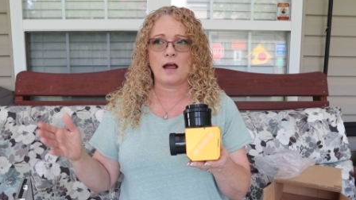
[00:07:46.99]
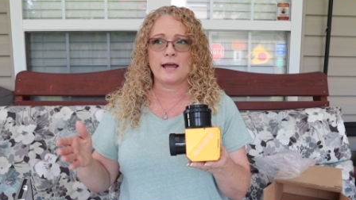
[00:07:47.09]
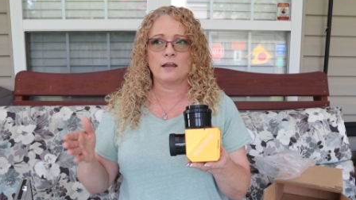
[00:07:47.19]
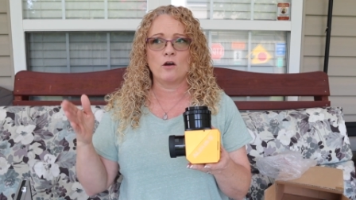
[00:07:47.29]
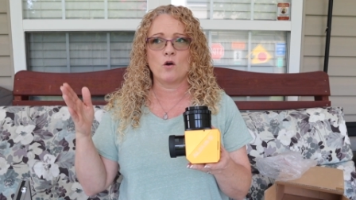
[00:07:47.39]

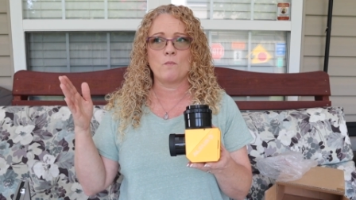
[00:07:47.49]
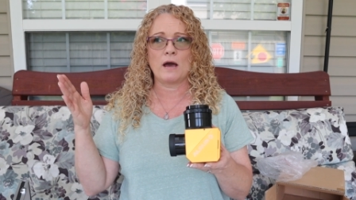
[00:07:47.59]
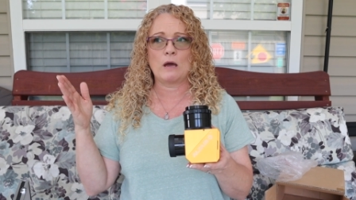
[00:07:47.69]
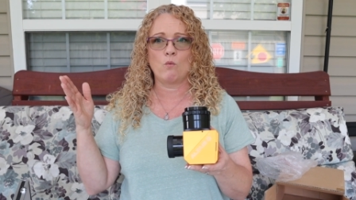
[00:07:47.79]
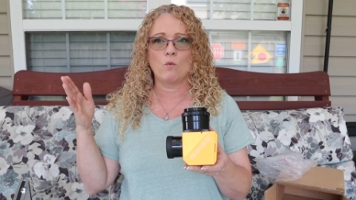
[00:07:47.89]
I know
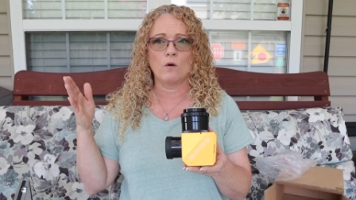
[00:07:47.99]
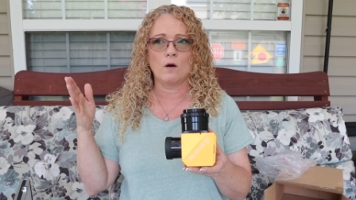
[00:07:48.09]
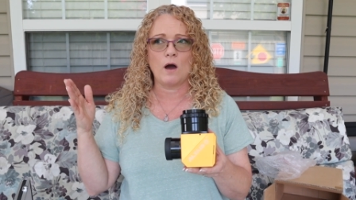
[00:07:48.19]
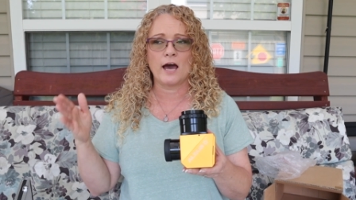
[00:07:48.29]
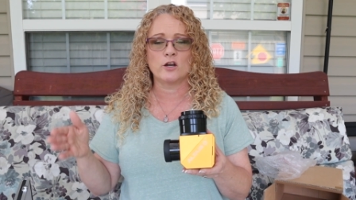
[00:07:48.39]
my
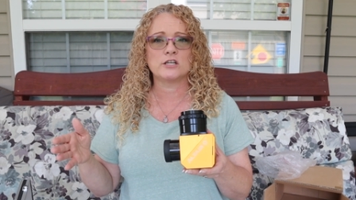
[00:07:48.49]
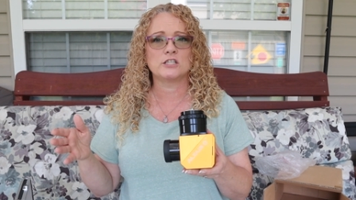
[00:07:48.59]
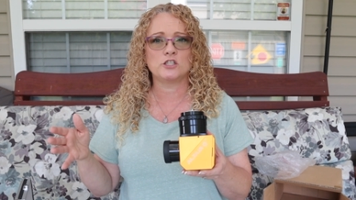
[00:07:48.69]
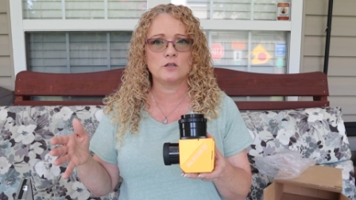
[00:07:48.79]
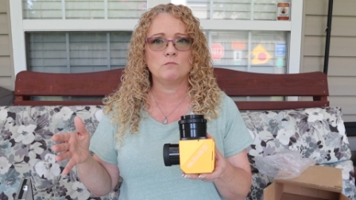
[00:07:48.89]

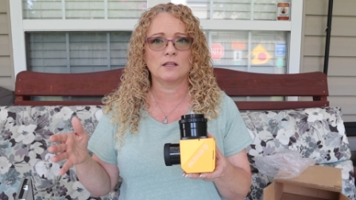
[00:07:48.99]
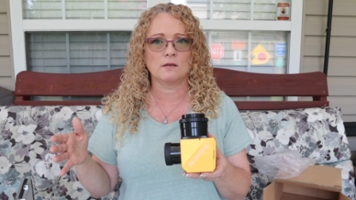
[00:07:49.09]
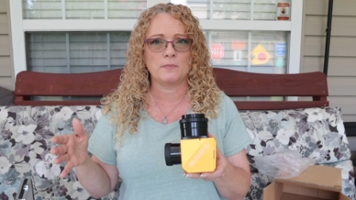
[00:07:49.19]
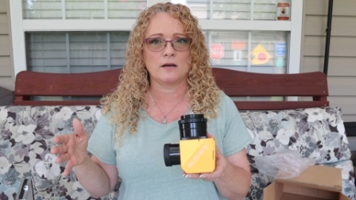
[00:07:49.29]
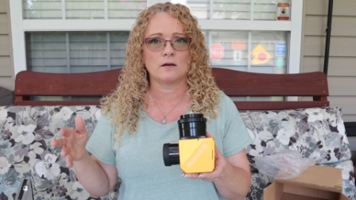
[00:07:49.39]
102
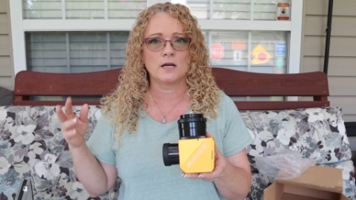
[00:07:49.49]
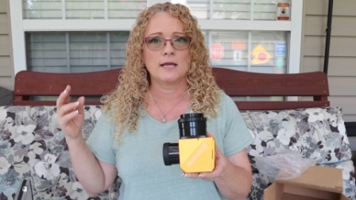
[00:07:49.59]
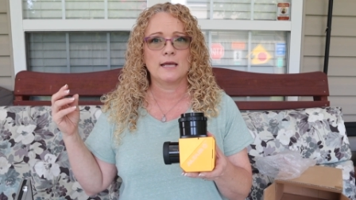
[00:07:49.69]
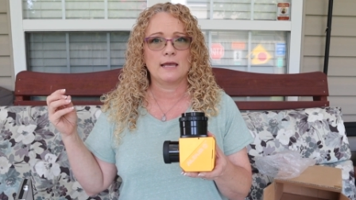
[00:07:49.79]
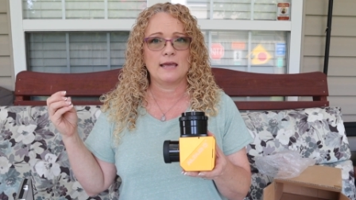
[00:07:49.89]
millimeter
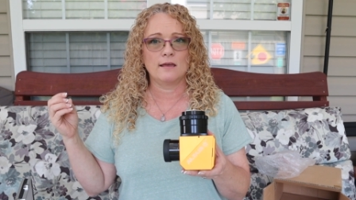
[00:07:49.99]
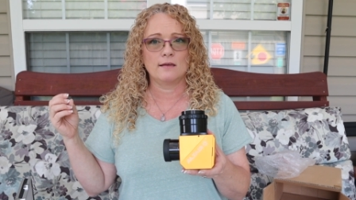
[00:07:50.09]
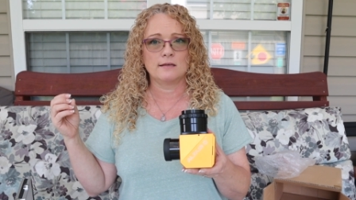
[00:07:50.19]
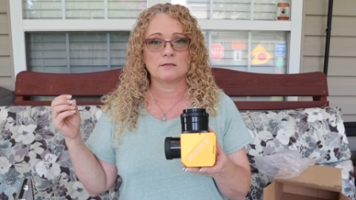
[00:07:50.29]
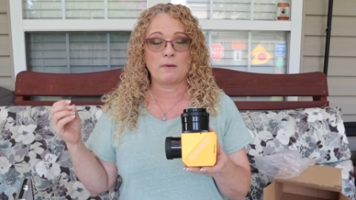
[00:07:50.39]

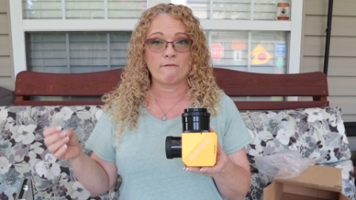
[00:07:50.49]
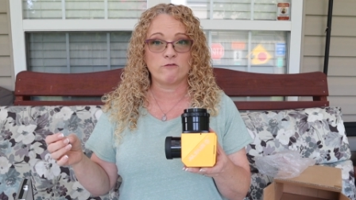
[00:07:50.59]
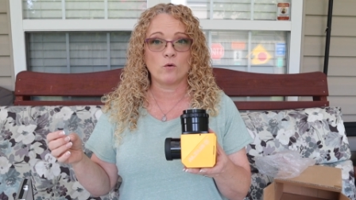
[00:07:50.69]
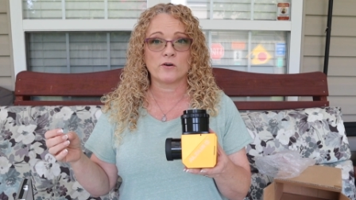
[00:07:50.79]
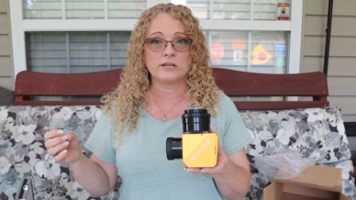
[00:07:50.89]
is about
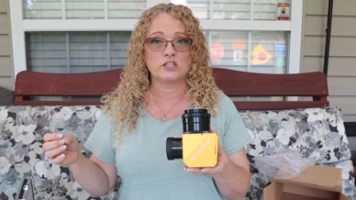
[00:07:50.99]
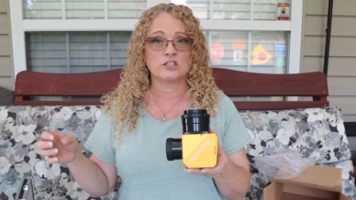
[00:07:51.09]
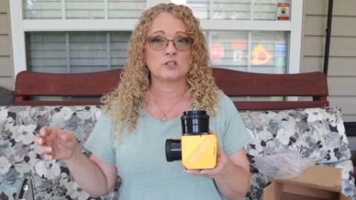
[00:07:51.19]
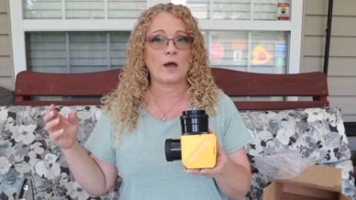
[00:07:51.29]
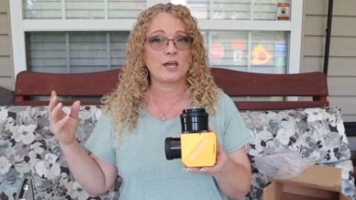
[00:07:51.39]
four
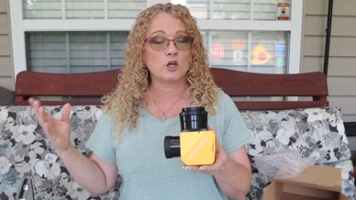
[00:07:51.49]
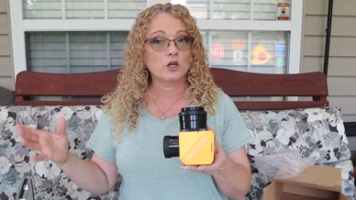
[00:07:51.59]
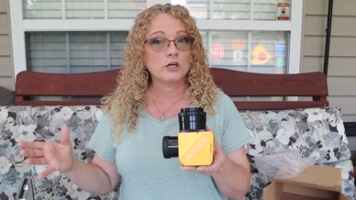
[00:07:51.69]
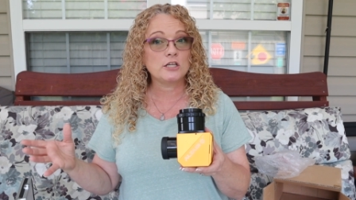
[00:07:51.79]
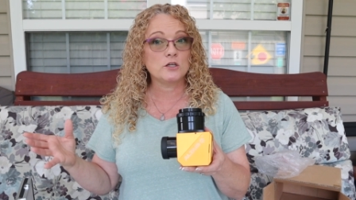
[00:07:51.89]
inches, so I
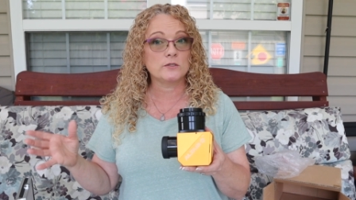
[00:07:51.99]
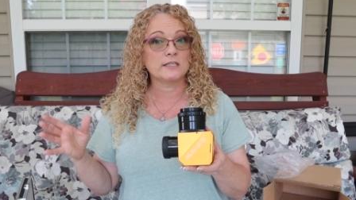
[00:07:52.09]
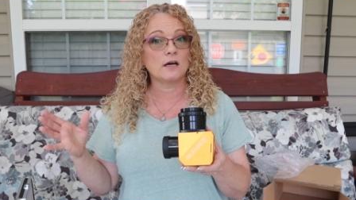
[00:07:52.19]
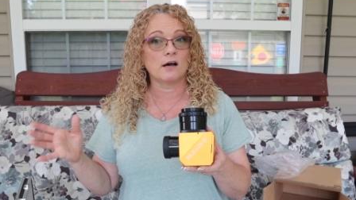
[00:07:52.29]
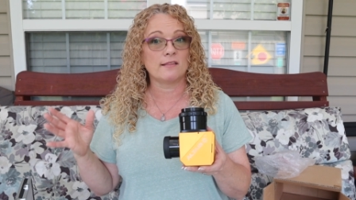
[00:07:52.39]
could use
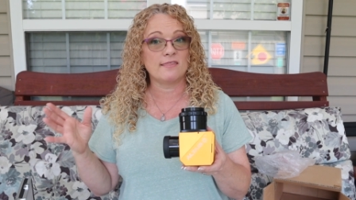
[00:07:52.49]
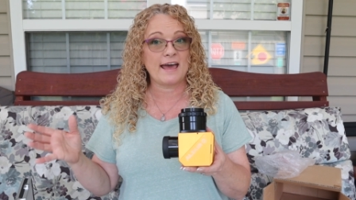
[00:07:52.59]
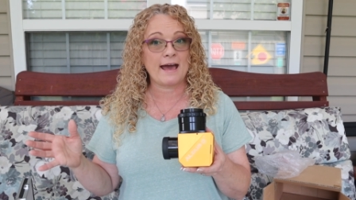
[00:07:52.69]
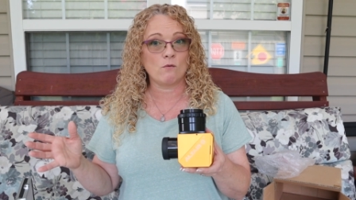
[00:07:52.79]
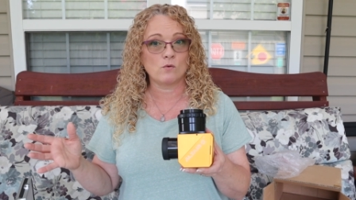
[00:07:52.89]
it on
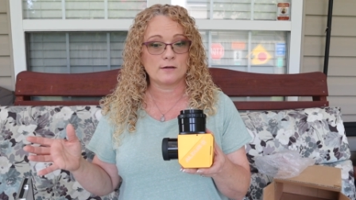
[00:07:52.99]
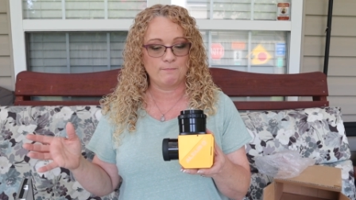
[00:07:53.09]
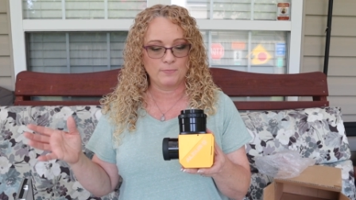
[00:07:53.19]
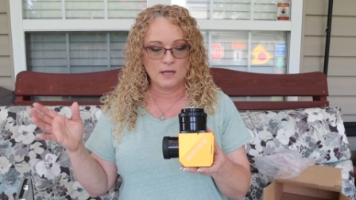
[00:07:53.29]
that one.